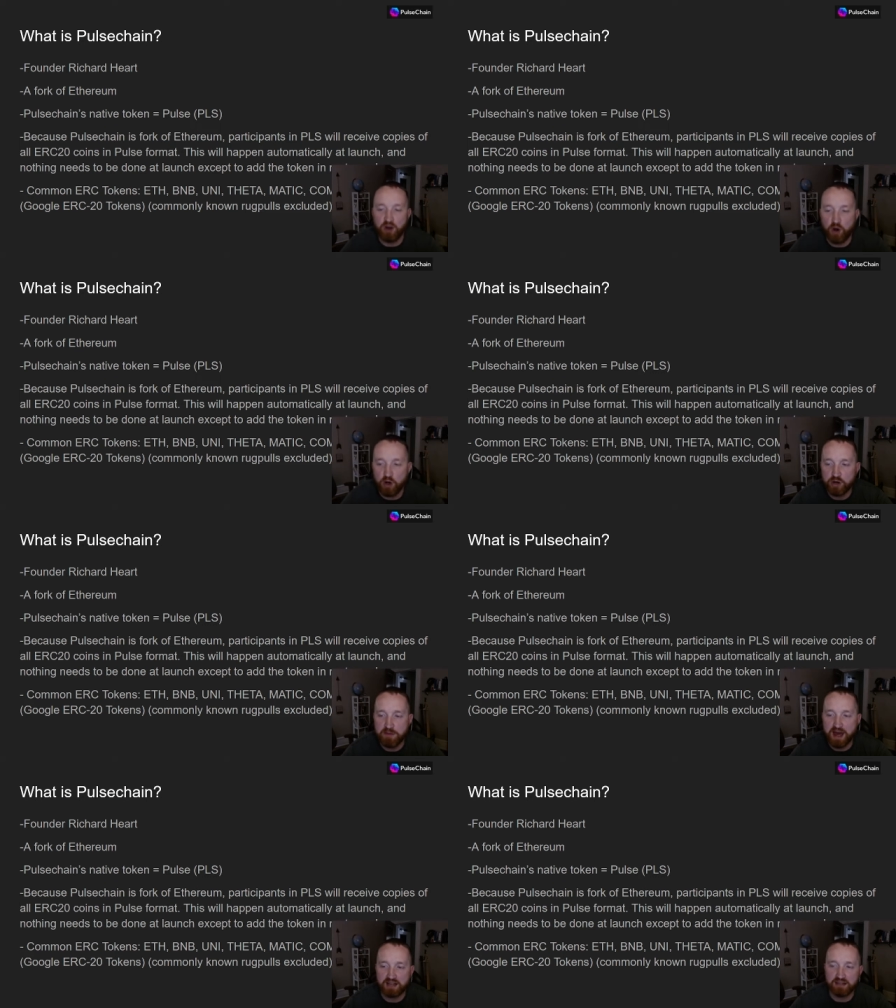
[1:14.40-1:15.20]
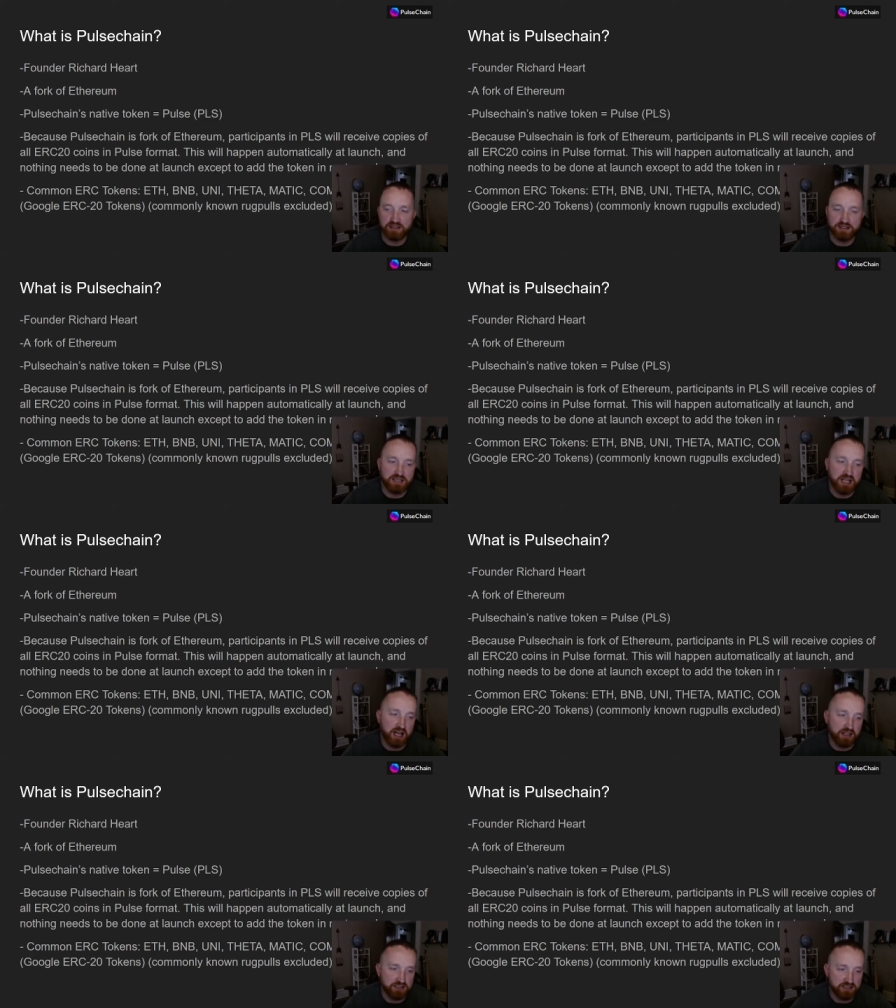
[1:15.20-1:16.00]
automatically at
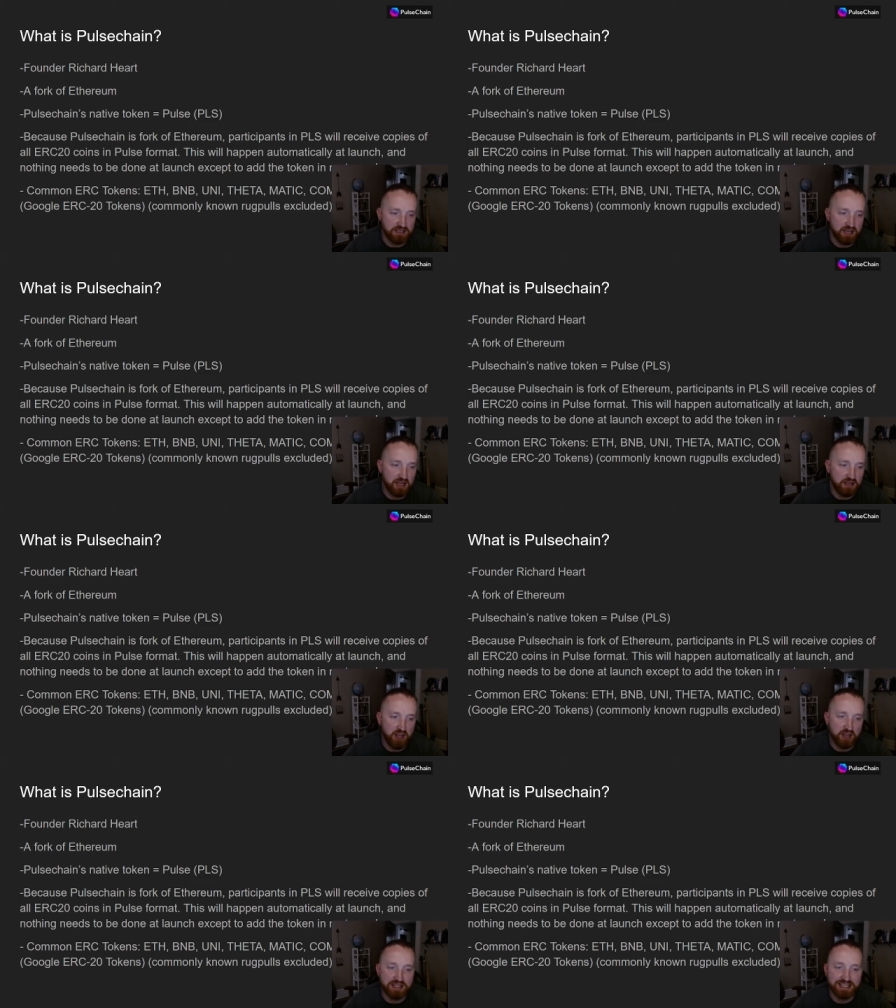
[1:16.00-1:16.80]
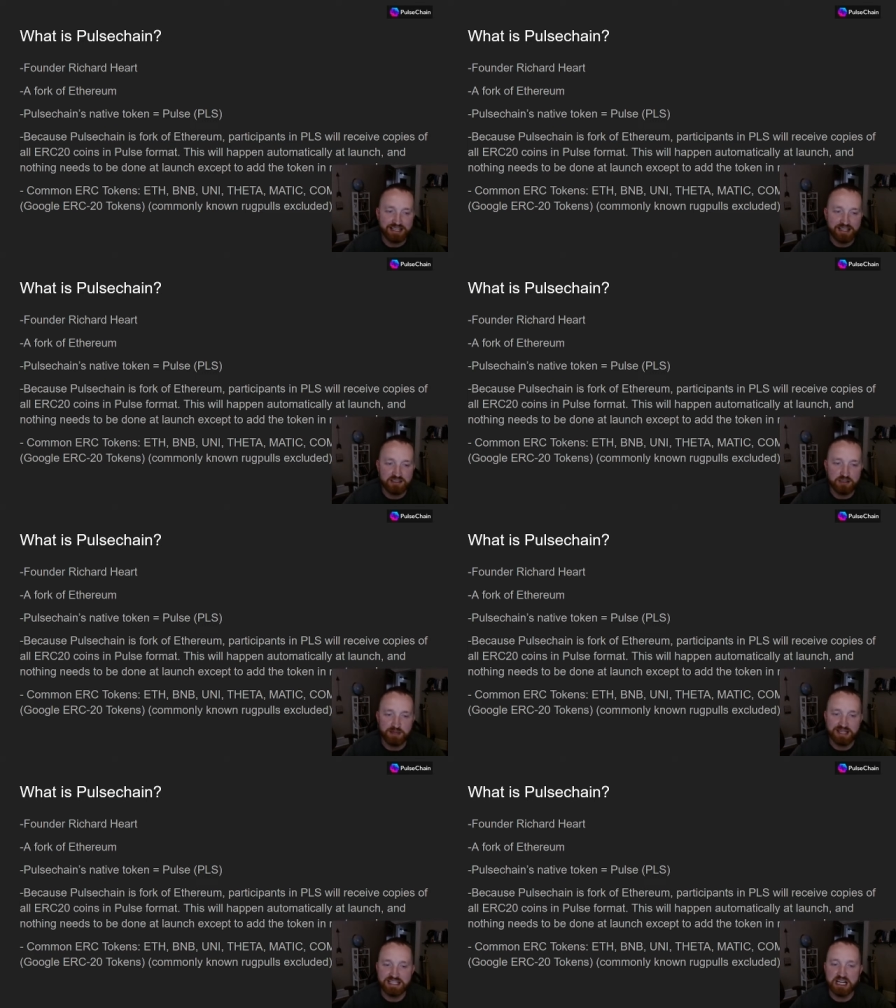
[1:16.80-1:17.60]
launch, and nothing needs to
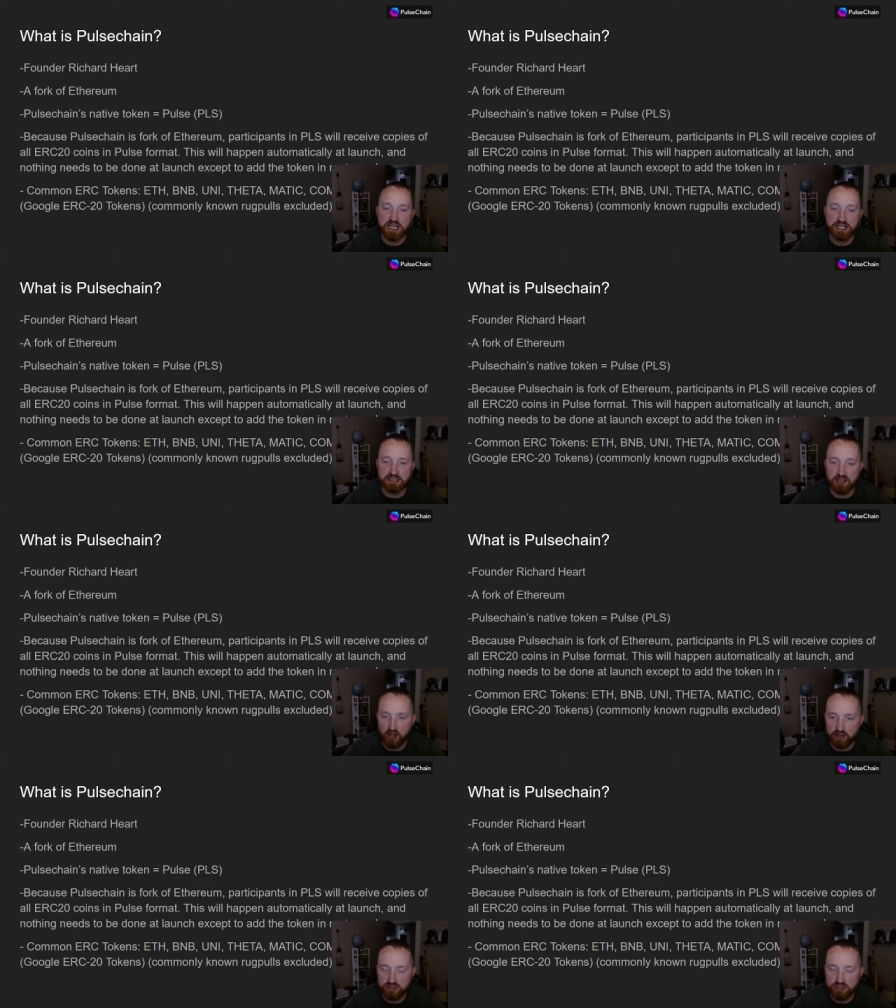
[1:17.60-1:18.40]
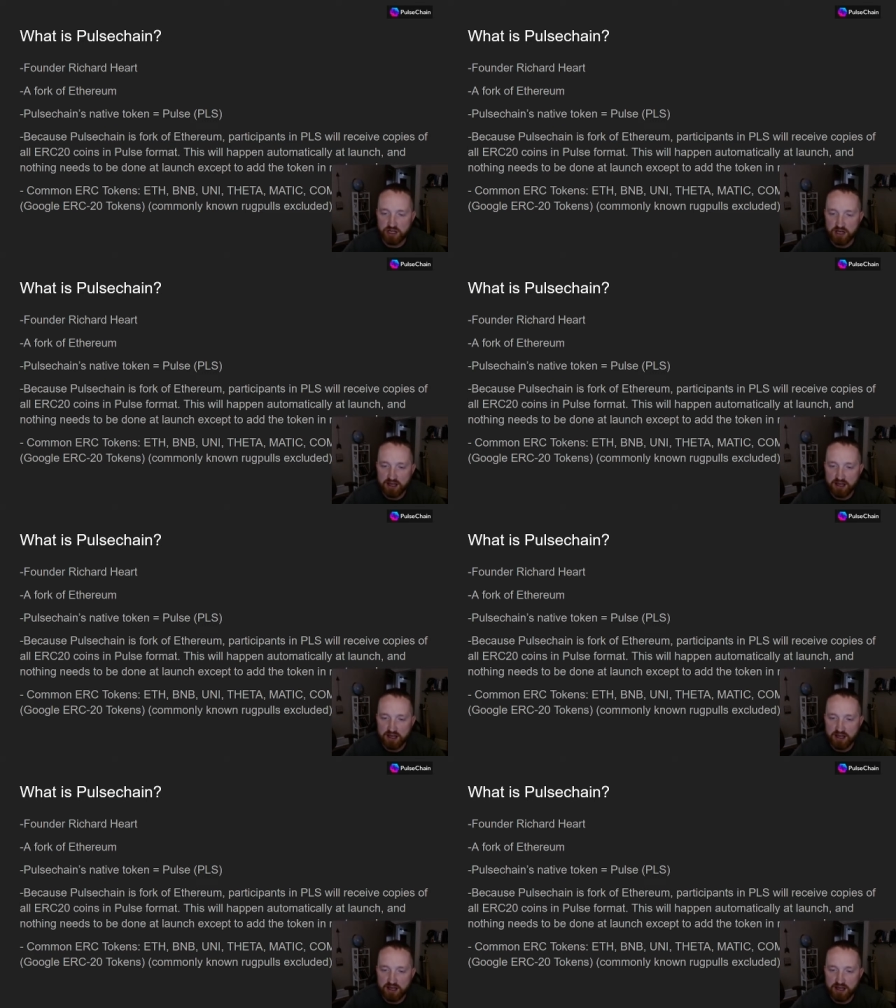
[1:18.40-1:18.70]
be done at launch